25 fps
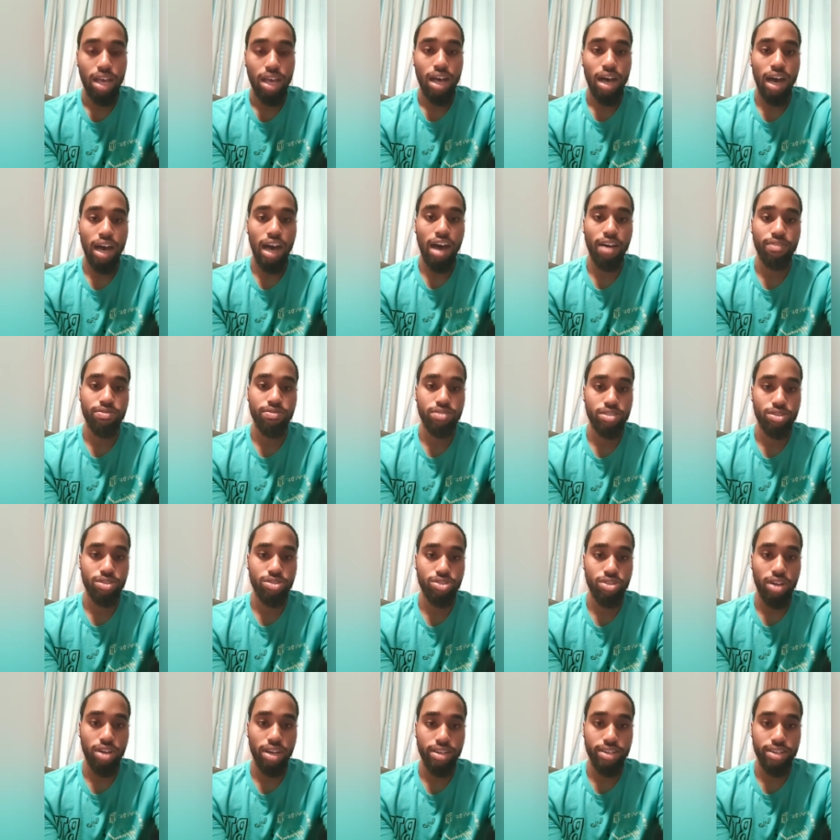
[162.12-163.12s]
obviously you
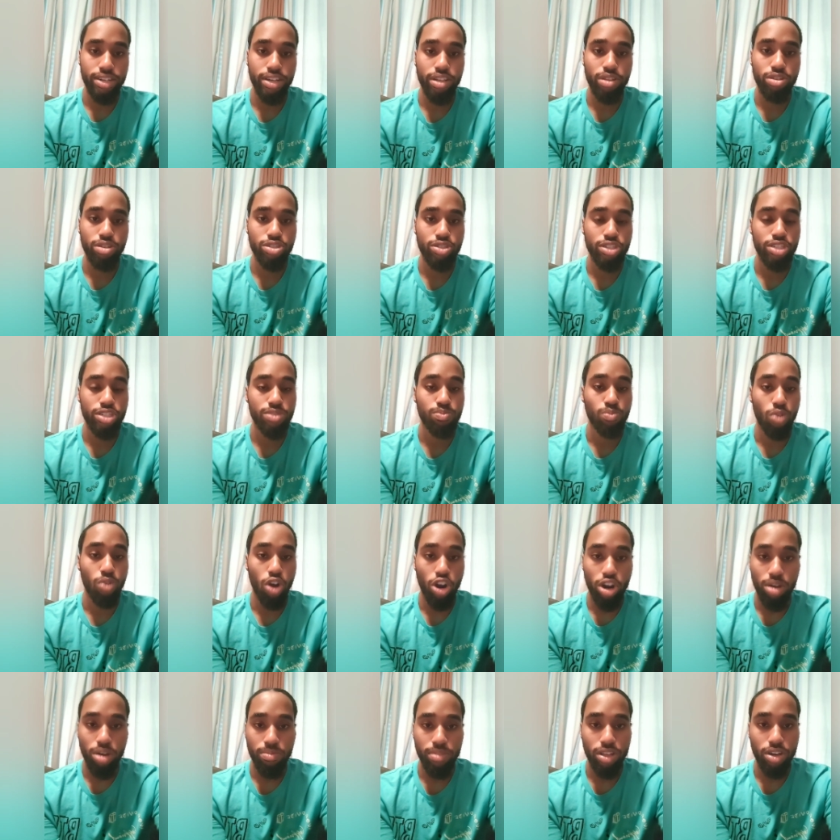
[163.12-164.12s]
saw dealers just
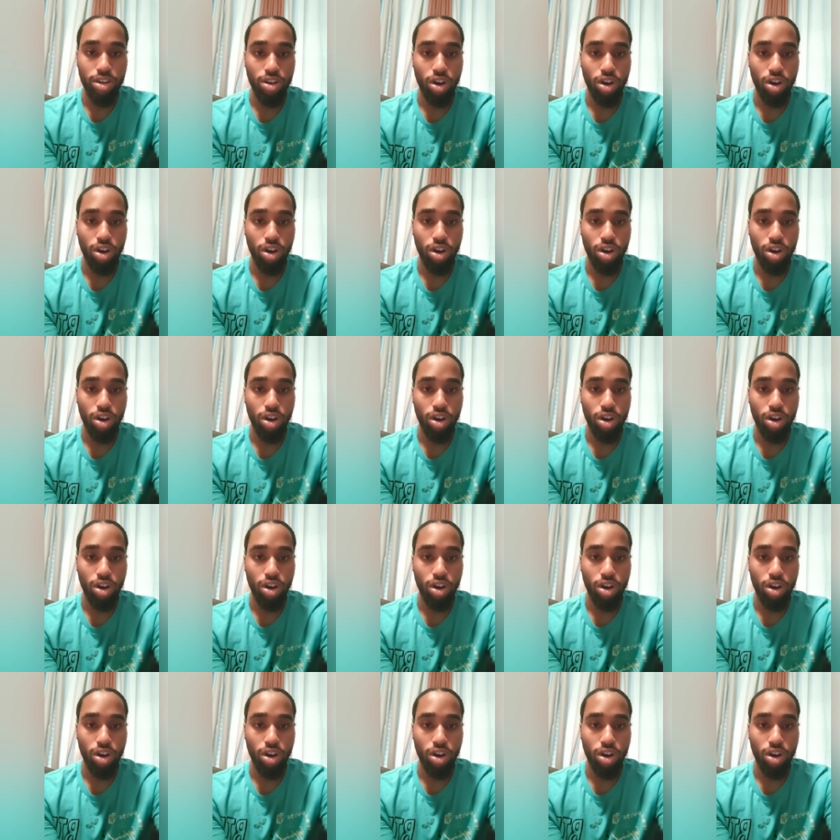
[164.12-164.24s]
mark up their